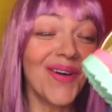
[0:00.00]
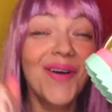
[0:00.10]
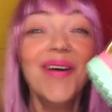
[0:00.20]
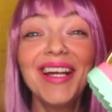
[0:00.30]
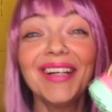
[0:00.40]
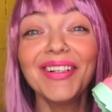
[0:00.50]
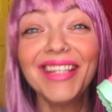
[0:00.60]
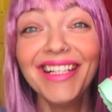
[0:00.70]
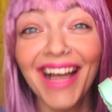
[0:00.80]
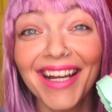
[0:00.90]
Oh my
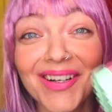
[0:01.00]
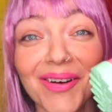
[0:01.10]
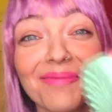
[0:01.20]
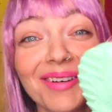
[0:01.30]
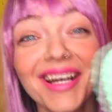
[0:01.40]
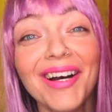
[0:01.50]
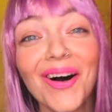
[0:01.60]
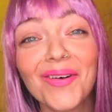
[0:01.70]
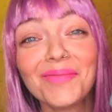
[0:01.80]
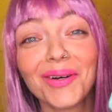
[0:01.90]
god, they light up
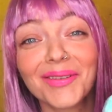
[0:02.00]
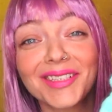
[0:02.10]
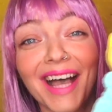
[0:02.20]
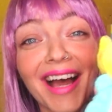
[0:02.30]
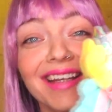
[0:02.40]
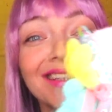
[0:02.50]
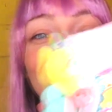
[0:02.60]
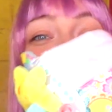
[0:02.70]
on both sides.